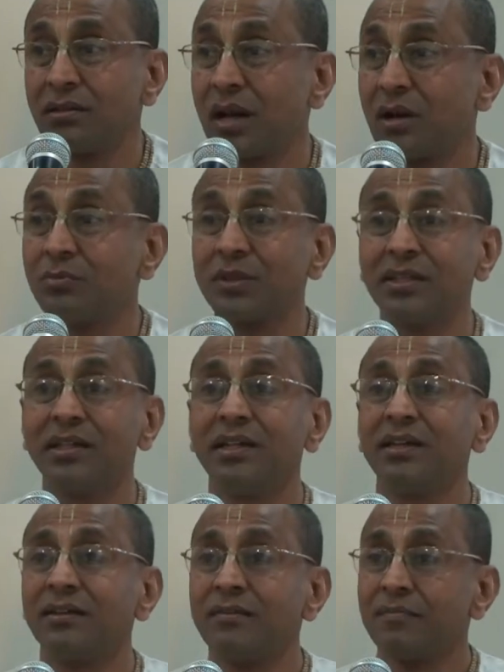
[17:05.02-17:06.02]

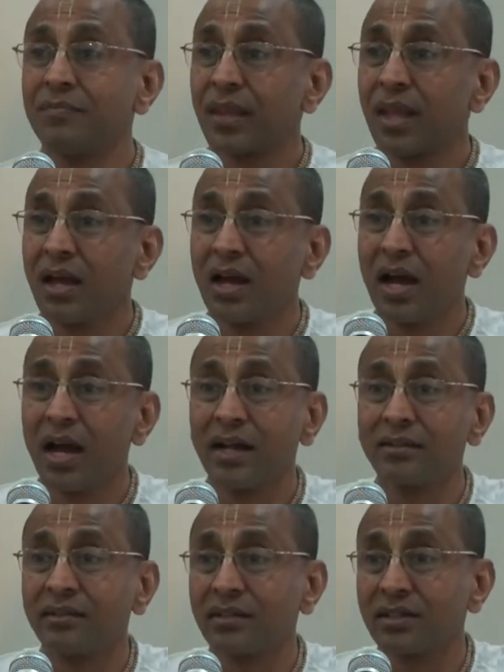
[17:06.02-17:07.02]
Draupadi,
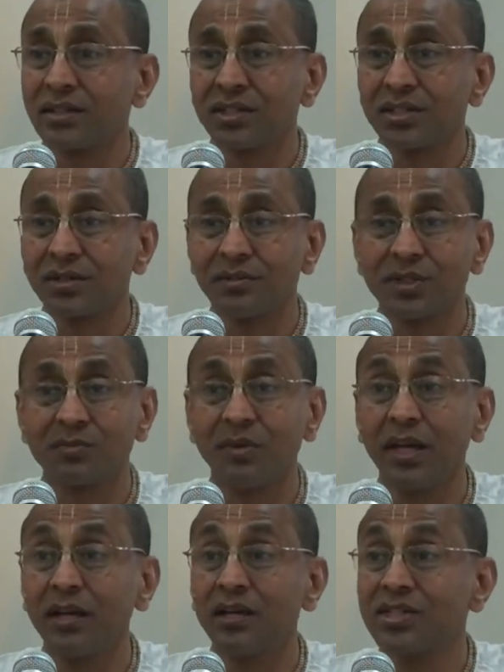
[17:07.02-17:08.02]
and she was
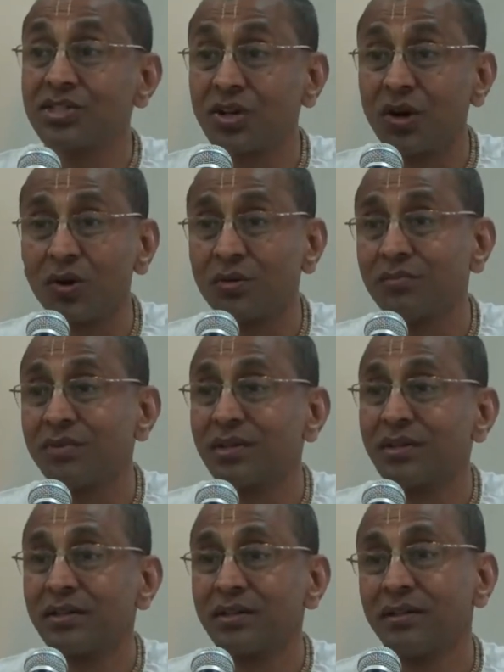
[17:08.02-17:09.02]
being
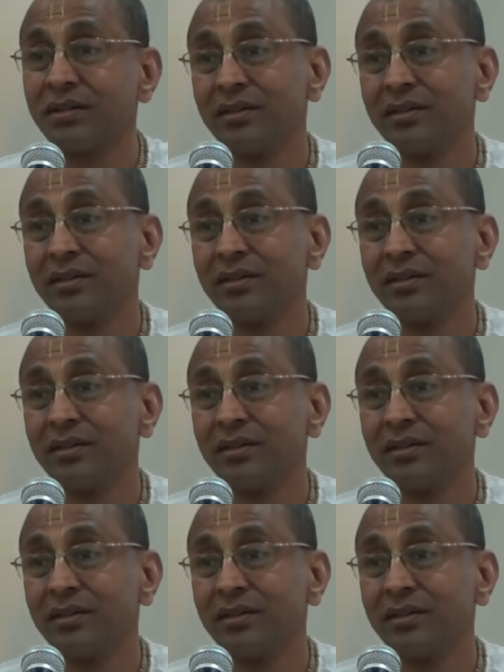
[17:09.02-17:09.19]
disrobed.